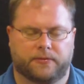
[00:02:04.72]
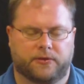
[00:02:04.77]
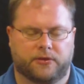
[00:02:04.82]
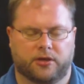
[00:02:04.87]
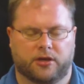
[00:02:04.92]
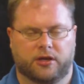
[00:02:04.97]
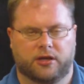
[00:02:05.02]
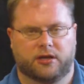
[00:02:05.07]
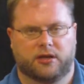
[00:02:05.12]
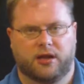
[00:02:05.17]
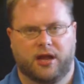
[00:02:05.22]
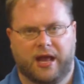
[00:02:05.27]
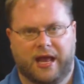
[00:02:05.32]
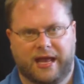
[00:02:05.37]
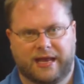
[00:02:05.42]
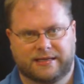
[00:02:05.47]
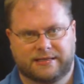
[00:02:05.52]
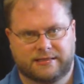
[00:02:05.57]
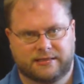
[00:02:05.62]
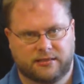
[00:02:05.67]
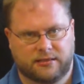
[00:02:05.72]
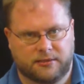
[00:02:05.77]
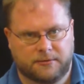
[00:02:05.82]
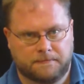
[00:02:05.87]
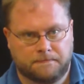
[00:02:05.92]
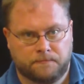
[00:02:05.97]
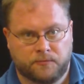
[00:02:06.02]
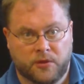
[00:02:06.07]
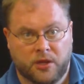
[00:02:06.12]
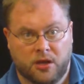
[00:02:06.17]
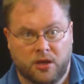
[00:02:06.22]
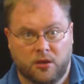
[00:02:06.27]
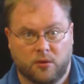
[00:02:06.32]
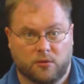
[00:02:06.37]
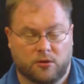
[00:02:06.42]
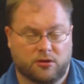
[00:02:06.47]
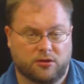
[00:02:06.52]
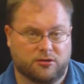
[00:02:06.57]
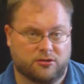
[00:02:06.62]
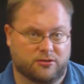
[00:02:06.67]
Good, excellent.
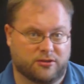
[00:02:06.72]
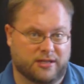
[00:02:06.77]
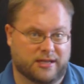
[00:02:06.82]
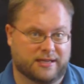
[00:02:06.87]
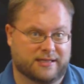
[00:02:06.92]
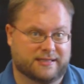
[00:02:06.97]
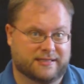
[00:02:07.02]
We're going to do the